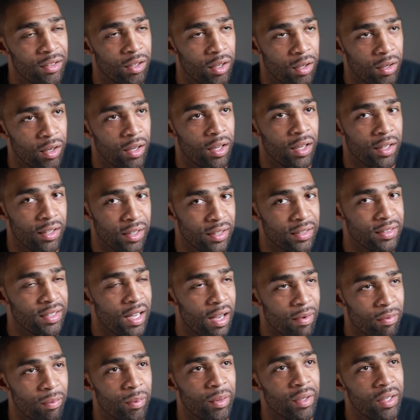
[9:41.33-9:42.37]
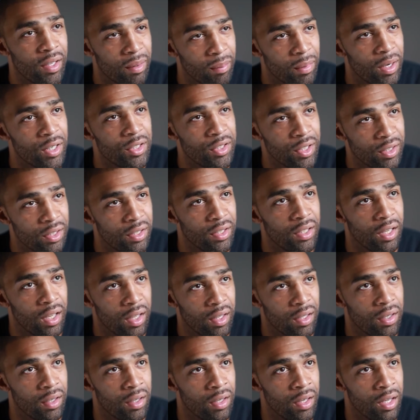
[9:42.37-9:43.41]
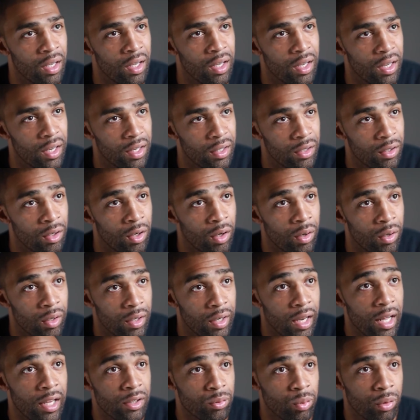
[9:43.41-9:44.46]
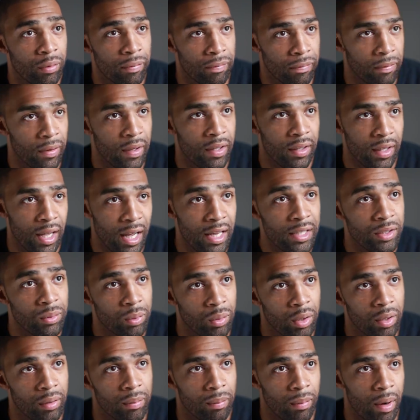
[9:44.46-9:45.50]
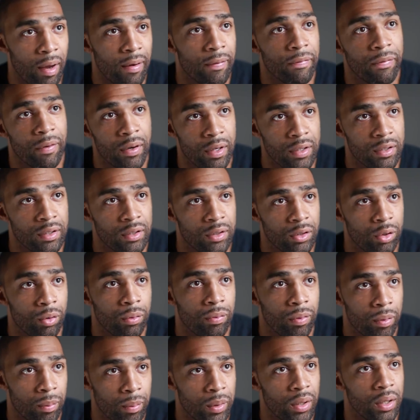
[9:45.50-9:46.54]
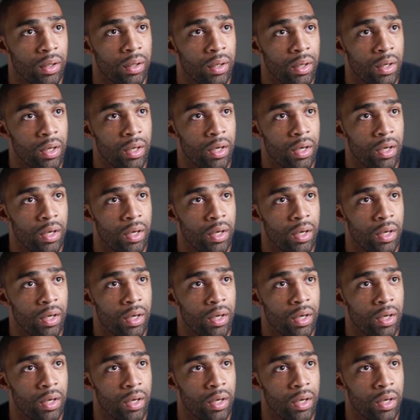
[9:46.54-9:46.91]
You know, like, it's time for me to get my shit together. And, you know, and that's what, and that's what my friends do for me.